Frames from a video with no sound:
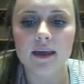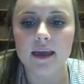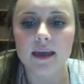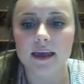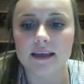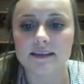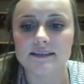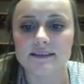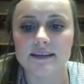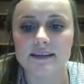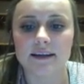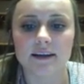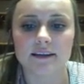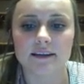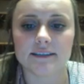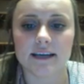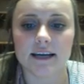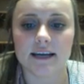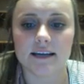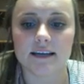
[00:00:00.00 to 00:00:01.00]
Is there a
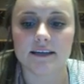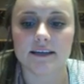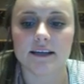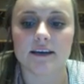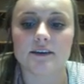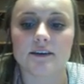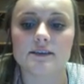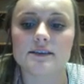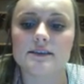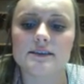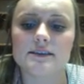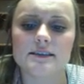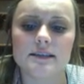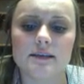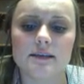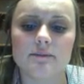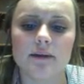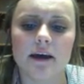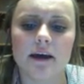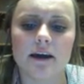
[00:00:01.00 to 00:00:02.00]
data analysis
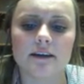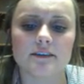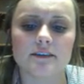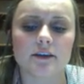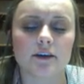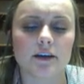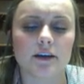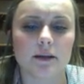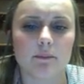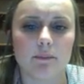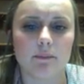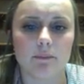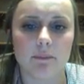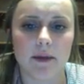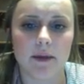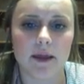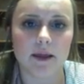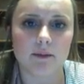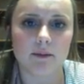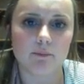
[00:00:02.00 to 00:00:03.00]
team that has already
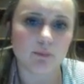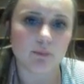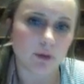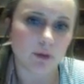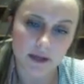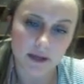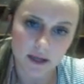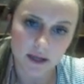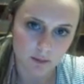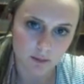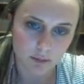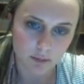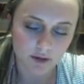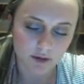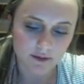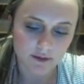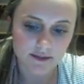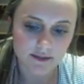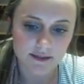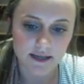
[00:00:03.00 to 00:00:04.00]
been breaking
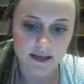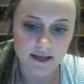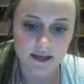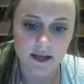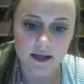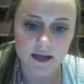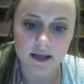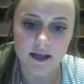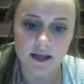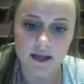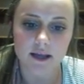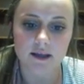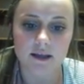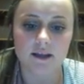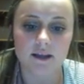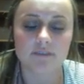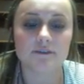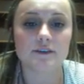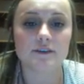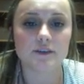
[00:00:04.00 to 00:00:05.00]
apart the data, and
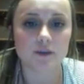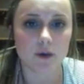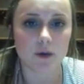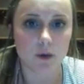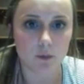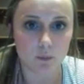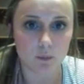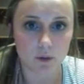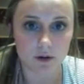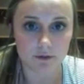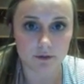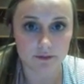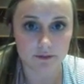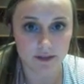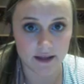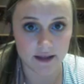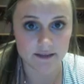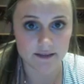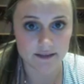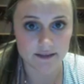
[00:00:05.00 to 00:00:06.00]
if so, what are
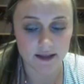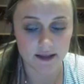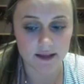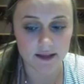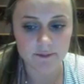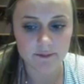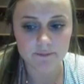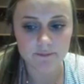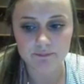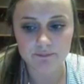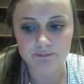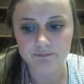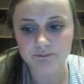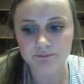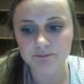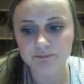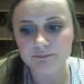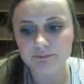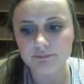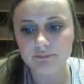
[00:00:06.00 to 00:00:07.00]
they seeing?
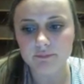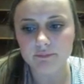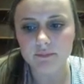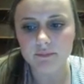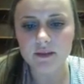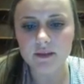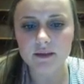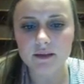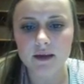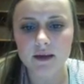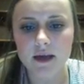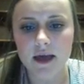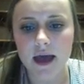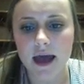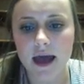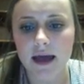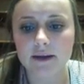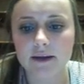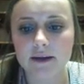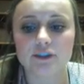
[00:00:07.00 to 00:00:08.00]

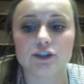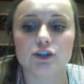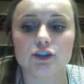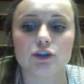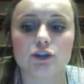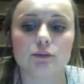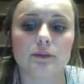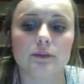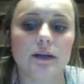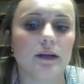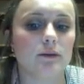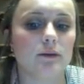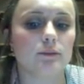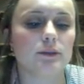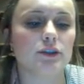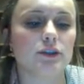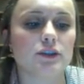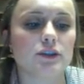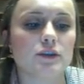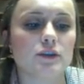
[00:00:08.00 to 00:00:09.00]
How does Truman
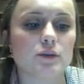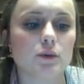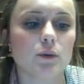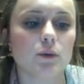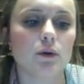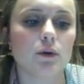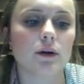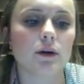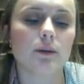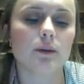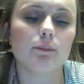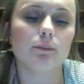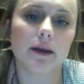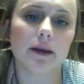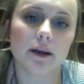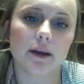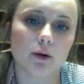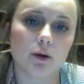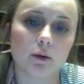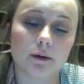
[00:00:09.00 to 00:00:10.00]
Elementary School
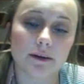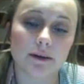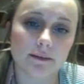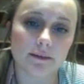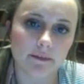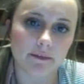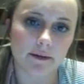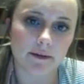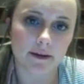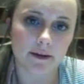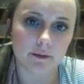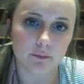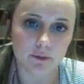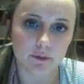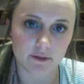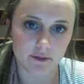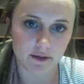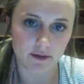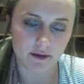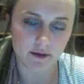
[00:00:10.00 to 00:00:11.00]
compare or align
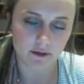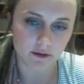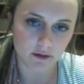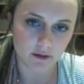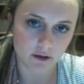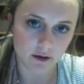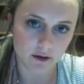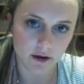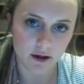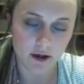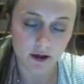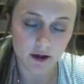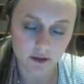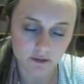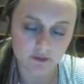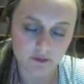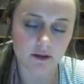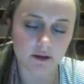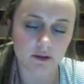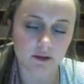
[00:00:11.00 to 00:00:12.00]
with the
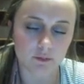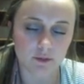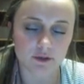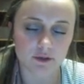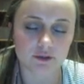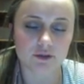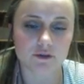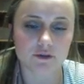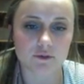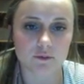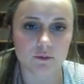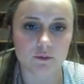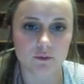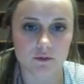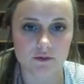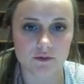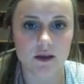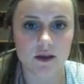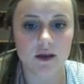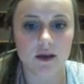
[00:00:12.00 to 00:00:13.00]
other elementary
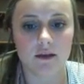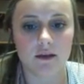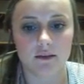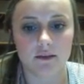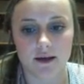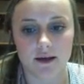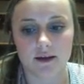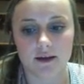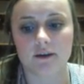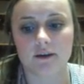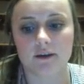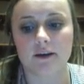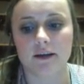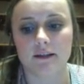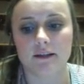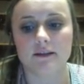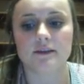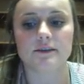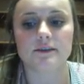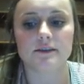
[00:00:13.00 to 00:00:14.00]
schools that are in
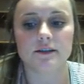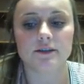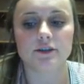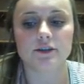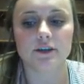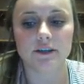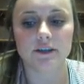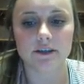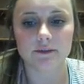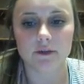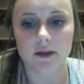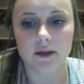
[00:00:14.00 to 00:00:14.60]
this district?